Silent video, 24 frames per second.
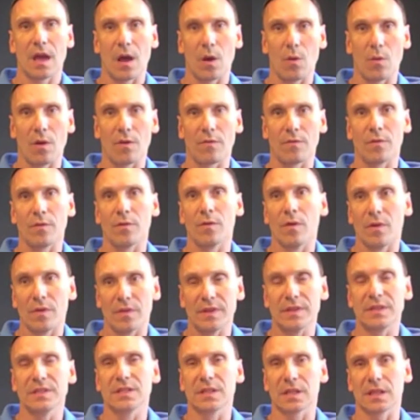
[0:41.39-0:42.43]
However,
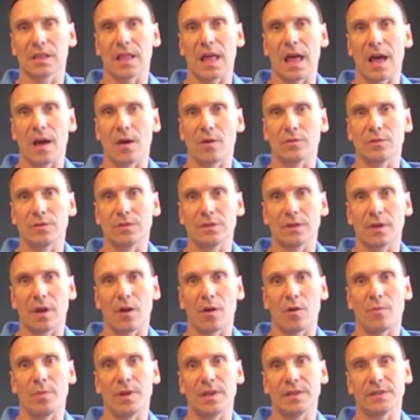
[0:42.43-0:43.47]
these clouds
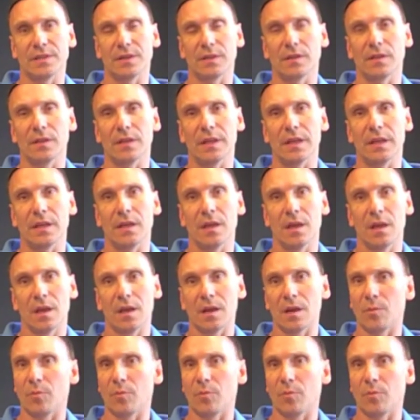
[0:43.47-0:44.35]
are basically